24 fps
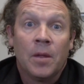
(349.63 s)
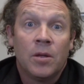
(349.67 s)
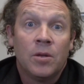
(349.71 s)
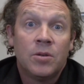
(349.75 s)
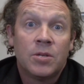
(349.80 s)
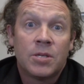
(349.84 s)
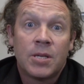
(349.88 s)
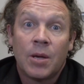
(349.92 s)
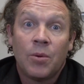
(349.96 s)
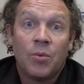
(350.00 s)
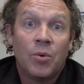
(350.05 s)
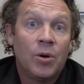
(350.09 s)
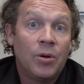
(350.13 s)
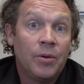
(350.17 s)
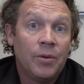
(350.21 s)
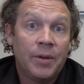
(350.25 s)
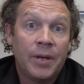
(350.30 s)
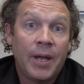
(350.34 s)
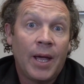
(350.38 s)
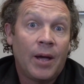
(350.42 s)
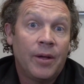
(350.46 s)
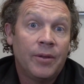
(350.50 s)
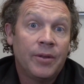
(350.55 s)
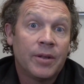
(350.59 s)
you say, well,
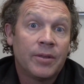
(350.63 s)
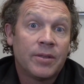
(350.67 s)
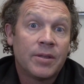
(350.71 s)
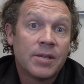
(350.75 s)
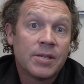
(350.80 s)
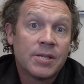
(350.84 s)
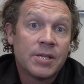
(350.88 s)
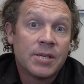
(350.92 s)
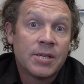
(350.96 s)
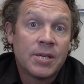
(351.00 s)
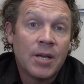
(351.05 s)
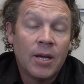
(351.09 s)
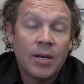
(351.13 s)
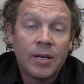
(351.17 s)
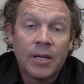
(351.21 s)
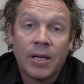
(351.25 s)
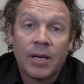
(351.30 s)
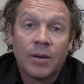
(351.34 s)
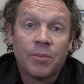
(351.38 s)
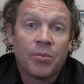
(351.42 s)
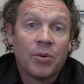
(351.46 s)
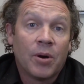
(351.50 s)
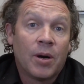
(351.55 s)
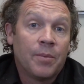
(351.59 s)
now that this is done,
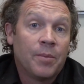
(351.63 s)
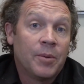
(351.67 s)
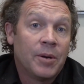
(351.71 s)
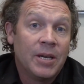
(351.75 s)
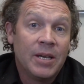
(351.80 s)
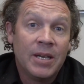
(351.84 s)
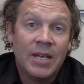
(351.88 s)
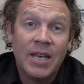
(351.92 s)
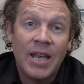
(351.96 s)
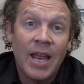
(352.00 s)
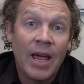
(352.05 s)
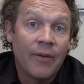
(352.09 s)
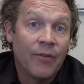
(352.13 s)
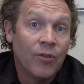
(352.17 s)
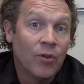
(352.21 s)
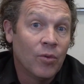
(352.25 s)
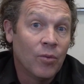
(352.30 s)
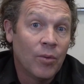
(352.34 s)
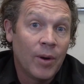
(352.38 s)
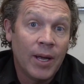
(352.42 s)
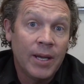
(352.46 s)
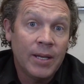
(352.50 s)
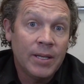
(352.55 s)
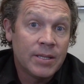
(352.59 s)
can a property never
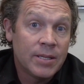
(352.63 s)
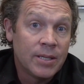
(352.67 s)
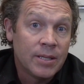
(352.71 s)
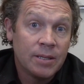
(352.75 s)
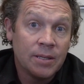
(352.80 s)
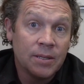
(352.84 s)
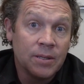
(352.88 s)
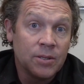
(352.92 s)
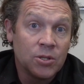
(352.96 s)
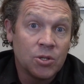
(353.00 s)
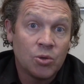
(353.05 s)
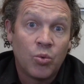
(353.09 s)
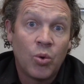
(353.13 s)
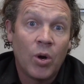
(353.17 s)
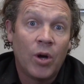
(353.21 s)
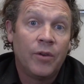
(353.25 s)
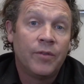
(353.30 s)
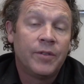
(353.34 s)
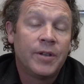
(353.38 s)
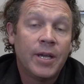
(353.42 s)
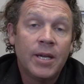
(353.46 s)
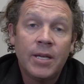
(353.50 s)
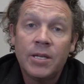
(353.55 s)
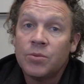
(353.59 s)
rent in
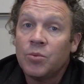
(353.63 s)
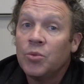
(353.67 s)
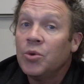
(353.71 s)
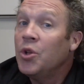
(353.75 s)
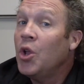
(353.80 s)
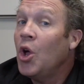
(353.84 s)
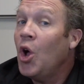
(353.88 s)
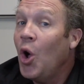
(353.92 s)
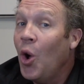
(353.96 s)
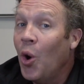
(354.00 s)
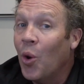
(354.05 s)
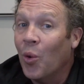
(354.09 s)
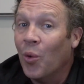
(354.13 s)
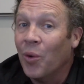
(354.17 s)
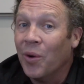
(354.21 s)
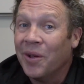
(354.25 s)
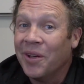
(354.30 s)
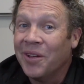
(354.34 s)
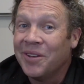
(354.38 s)
12 days? Well, no.